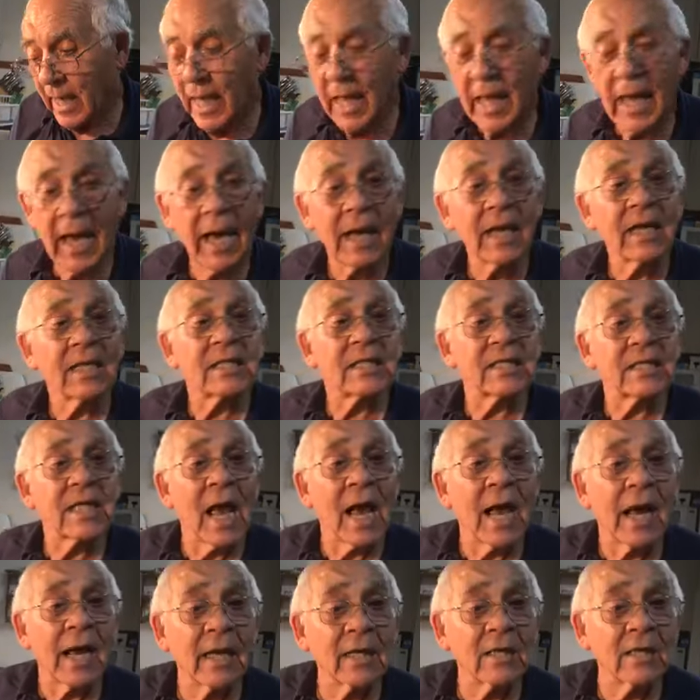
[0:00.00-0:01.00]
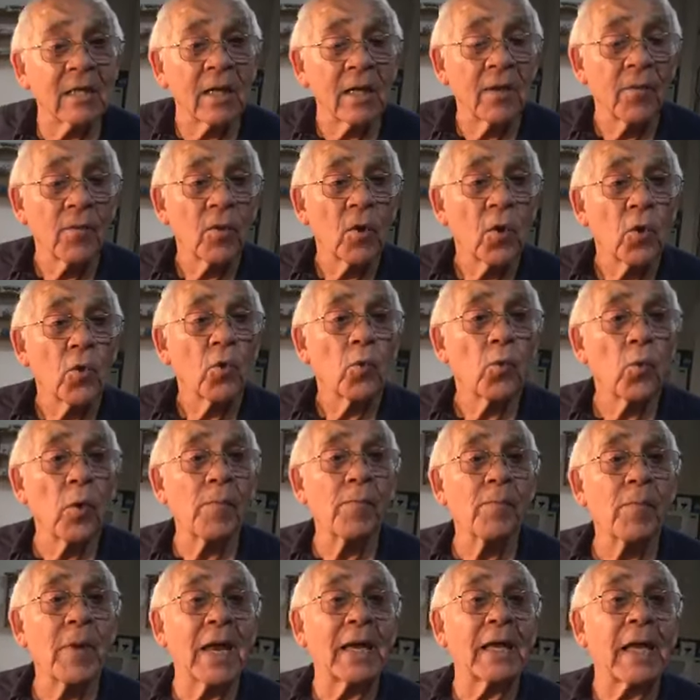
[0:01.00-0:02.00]
And on the side,
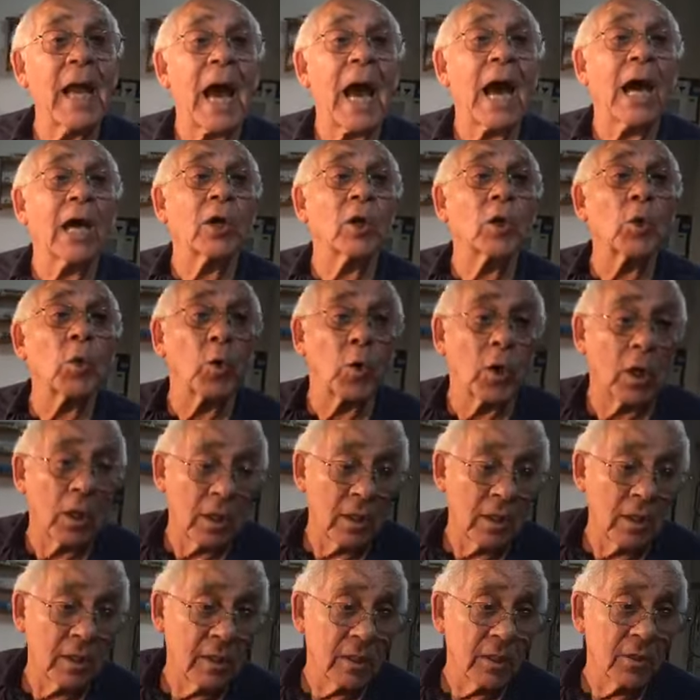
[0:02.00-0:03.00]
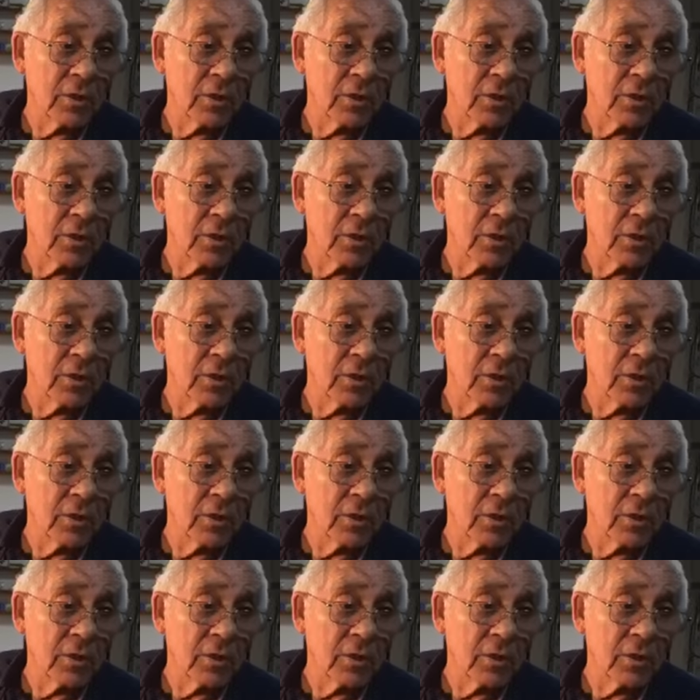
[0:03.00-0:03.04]
we make our arugula.